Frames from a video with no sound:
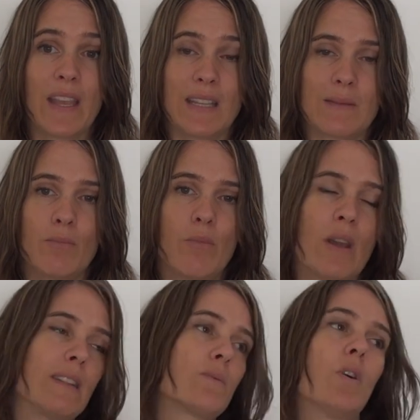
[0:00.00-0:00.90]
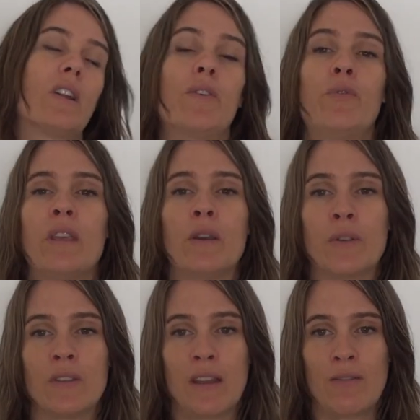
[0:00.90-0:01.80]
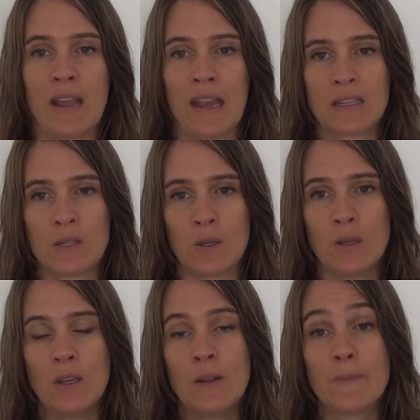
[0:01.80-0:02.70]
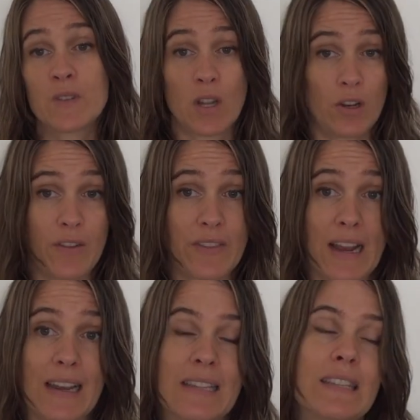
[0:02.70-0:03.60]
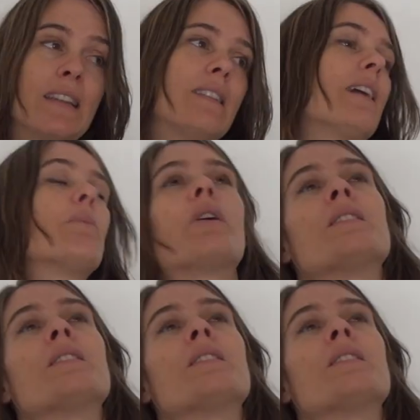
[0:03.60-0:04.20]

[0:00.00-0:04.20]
It's what I feel that they react to. So I learned that lesson in that